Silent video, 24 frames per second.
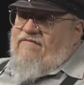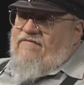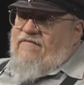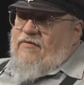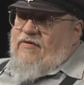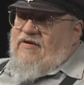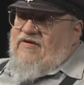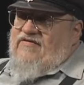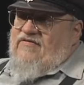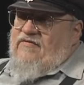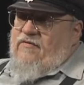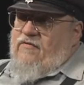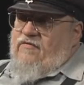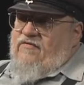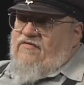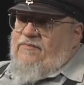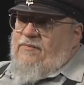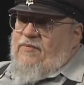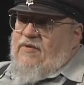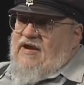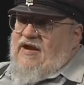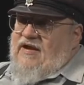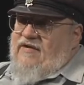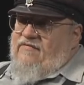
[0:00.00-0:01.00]
various notes,
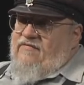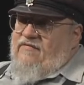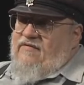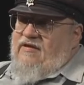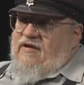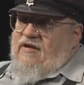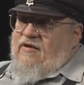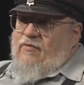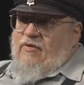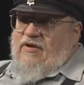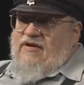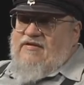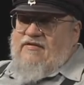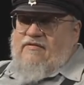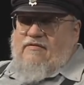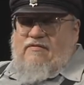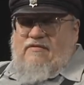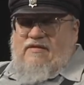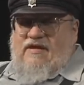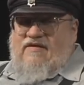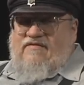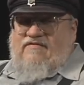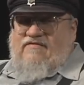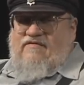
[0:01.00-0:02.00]
but actually a great deal
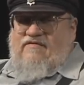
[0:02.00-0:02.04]
less